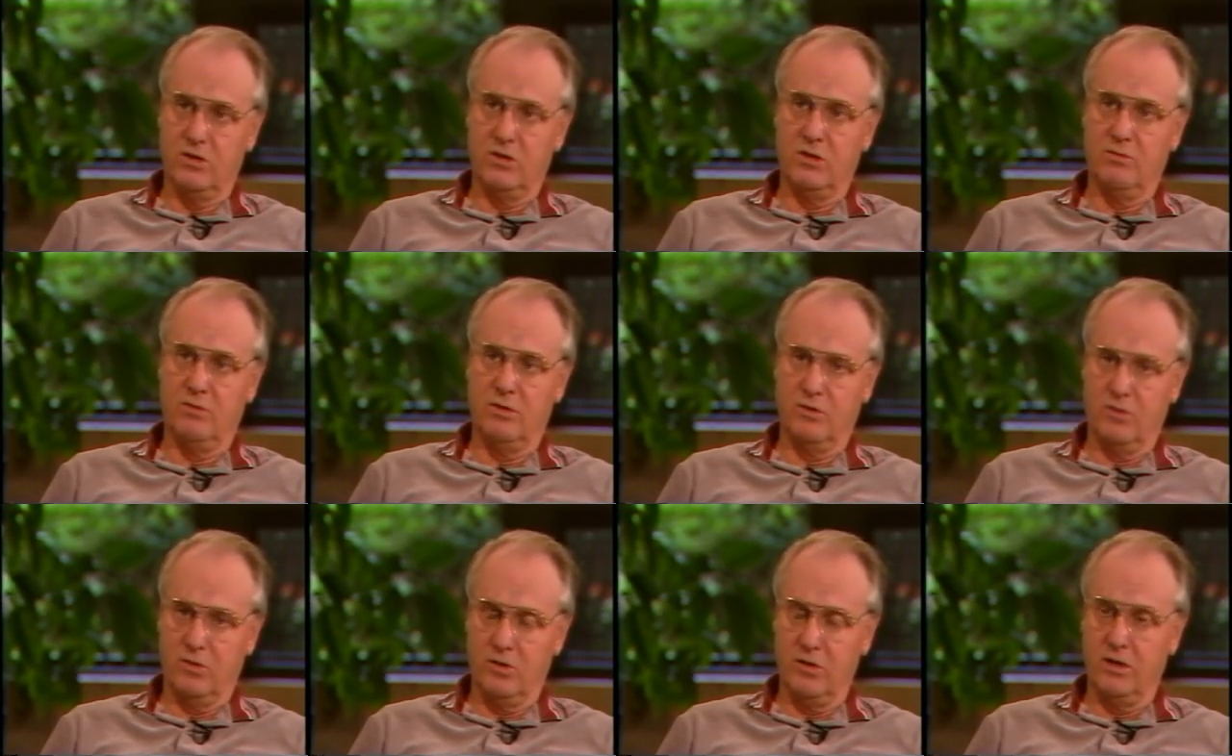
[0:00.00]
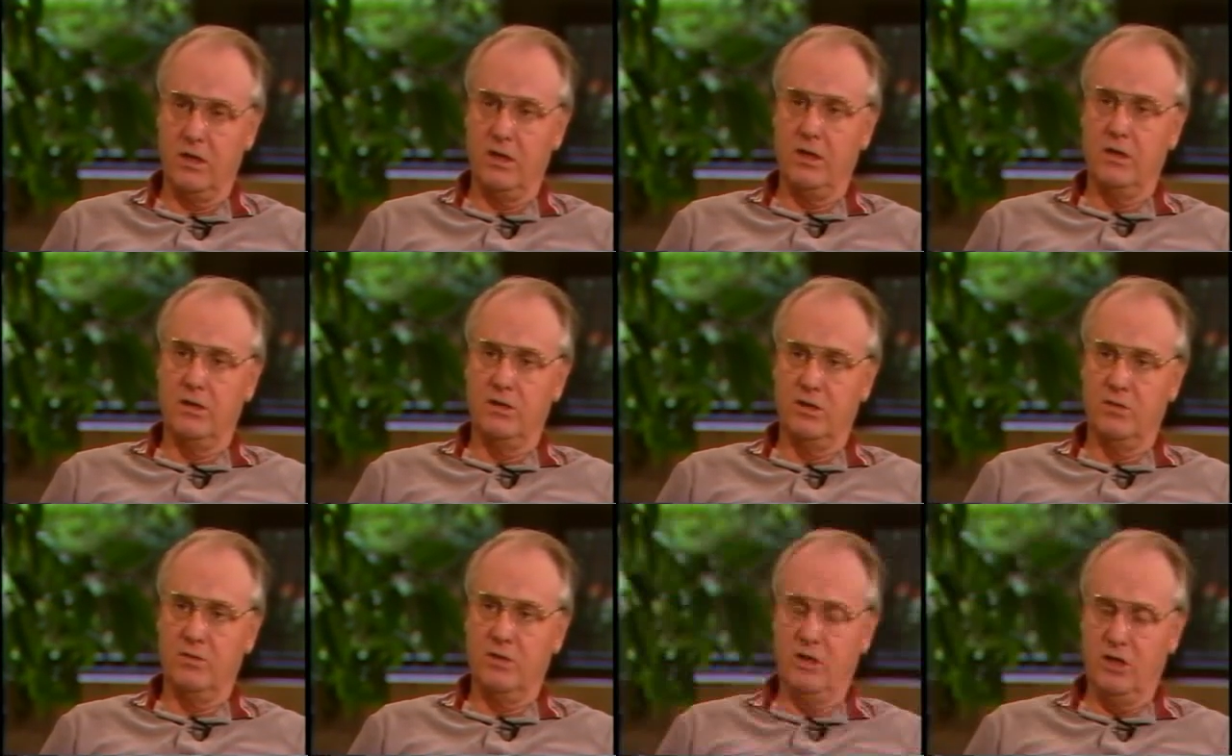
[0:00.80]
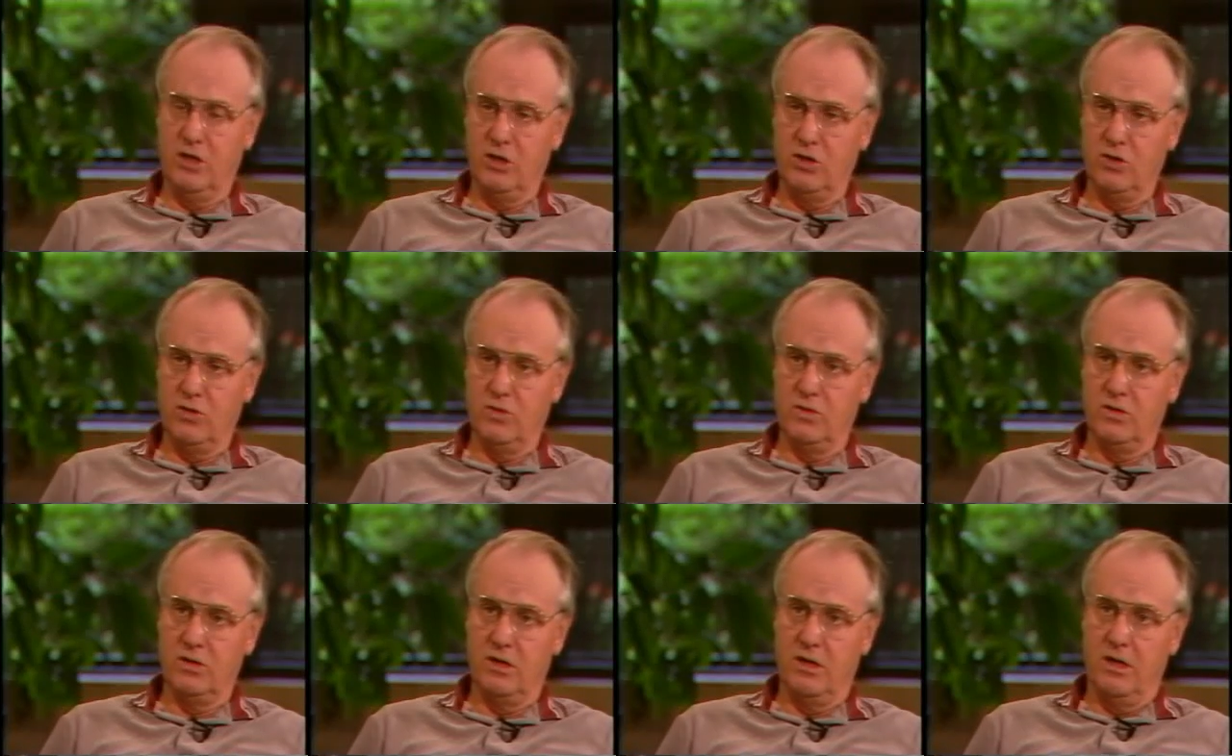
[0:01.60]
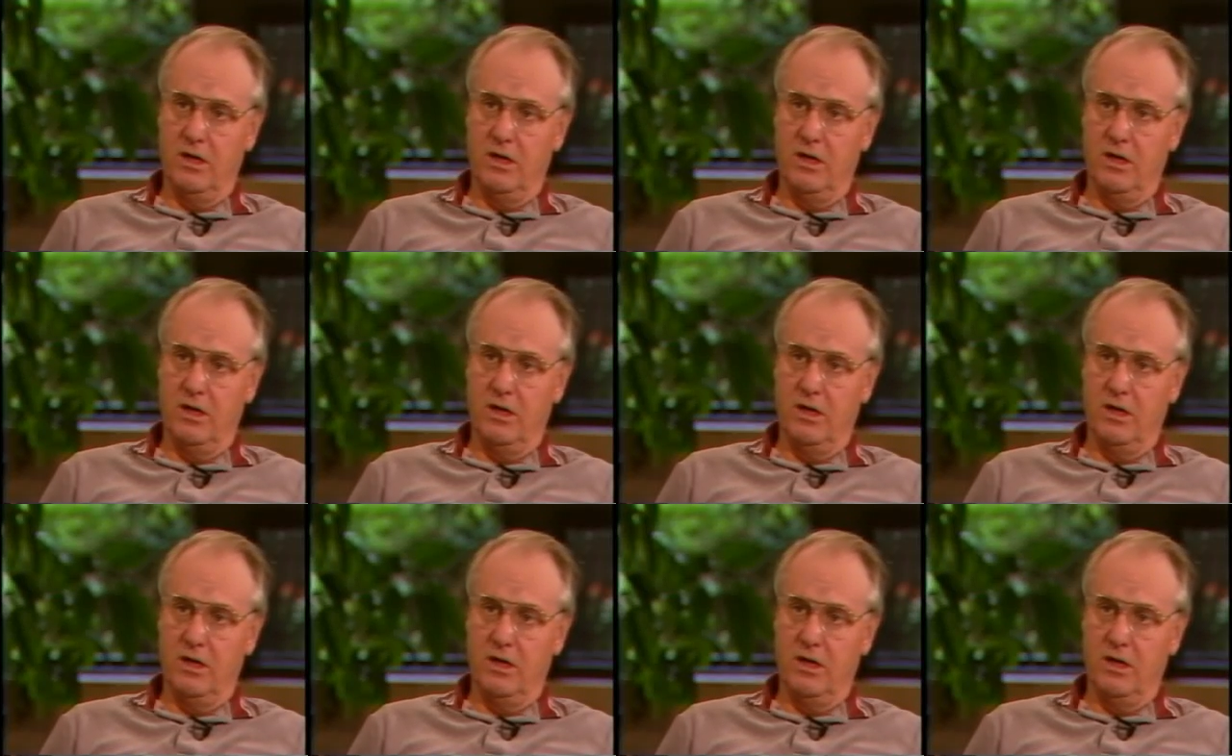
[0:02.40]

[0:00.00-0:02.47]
some of the hurt, some of the issues